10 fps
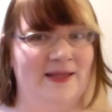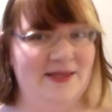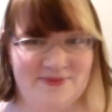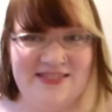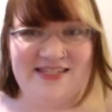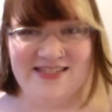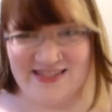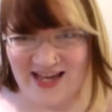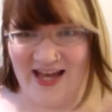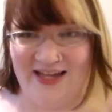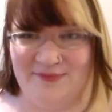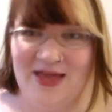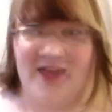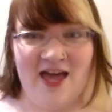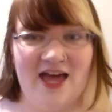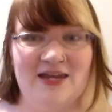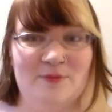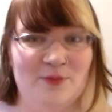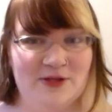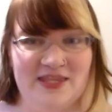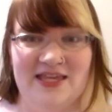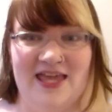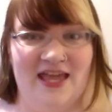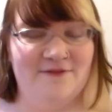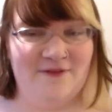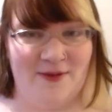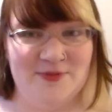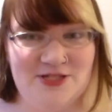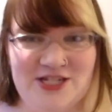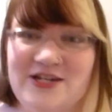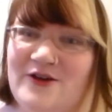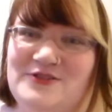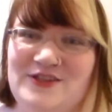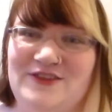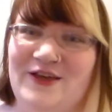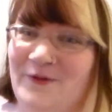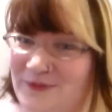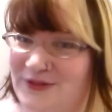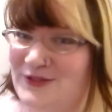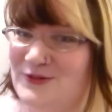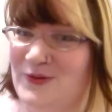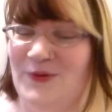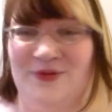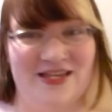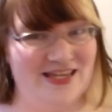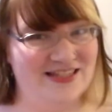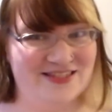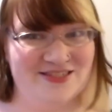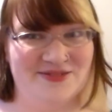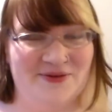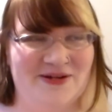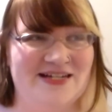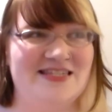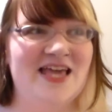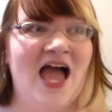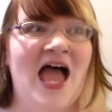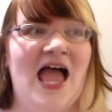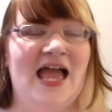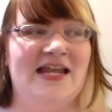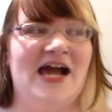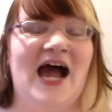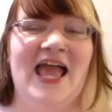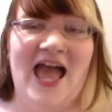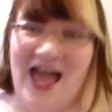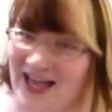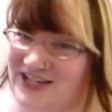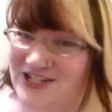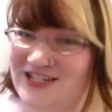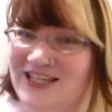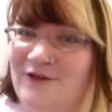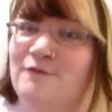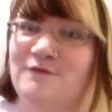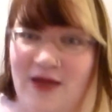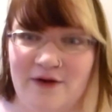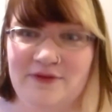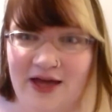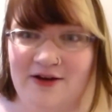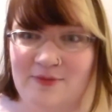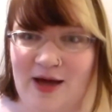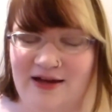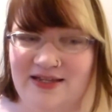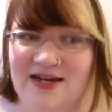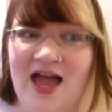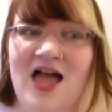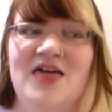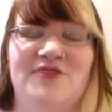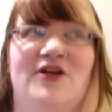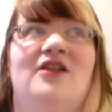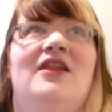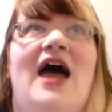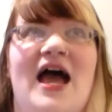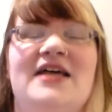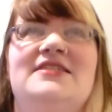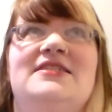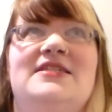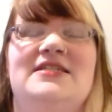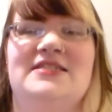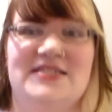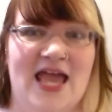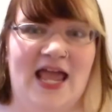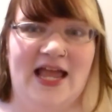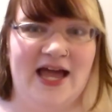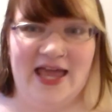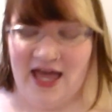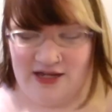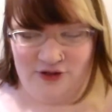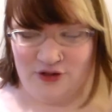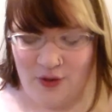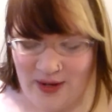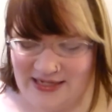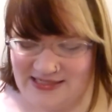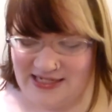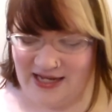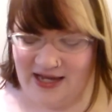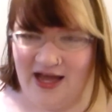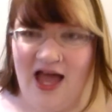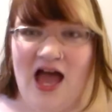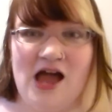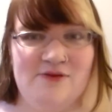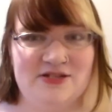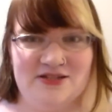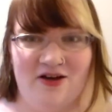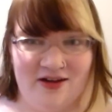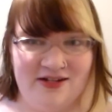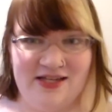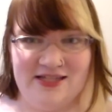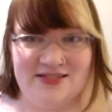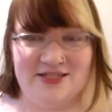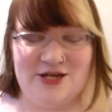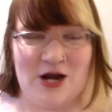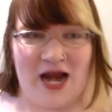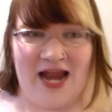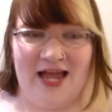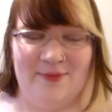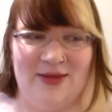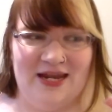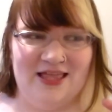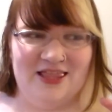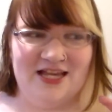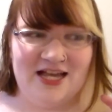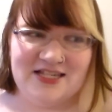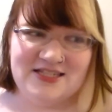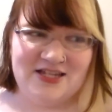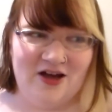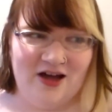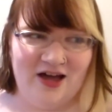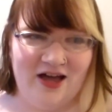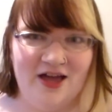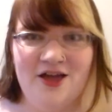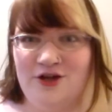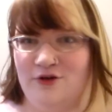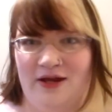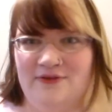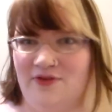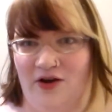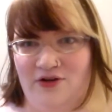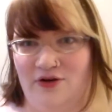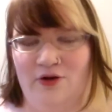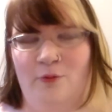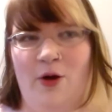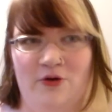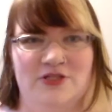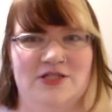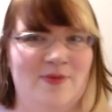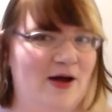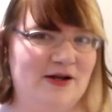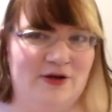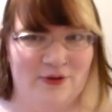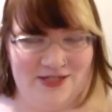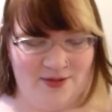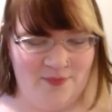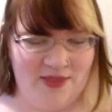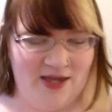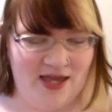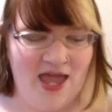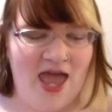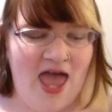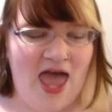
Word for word: a limited time they had birthday cake Frappuccinos that they only sold in stores, and I actually found out about it the last day. I had no idea. I was on Instagram, and I think I saw Graveyard Girl post about it or something,